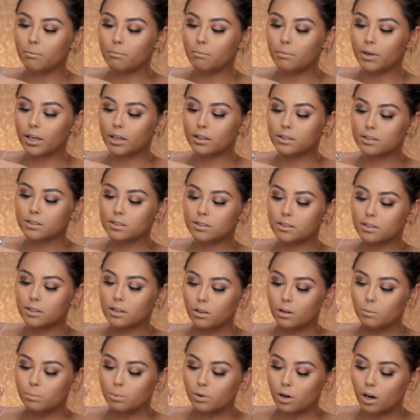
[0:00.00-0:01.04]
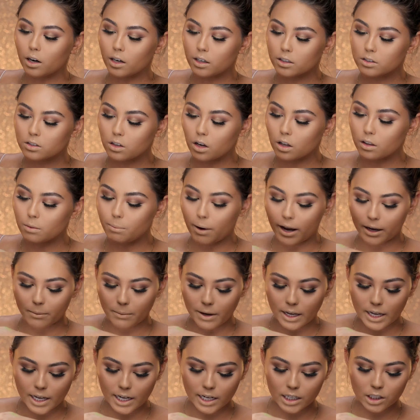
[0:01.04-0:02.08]
mix the product on the back of
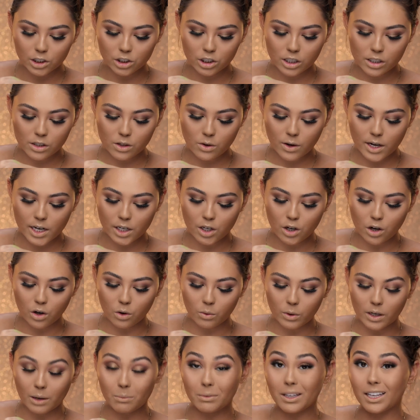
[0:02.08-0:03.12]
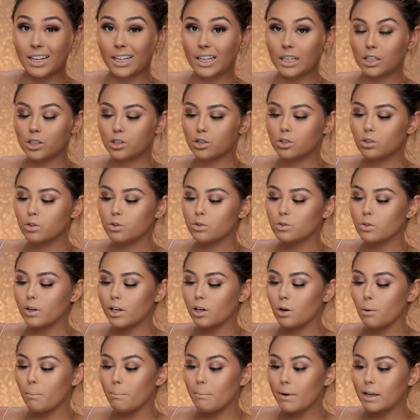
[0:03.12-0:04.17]
my hand just so I know what I'm getting into so I
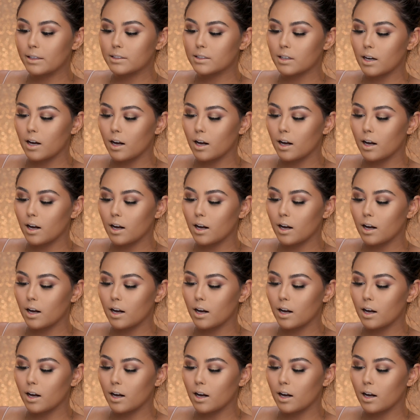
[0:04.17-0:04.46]
don't mess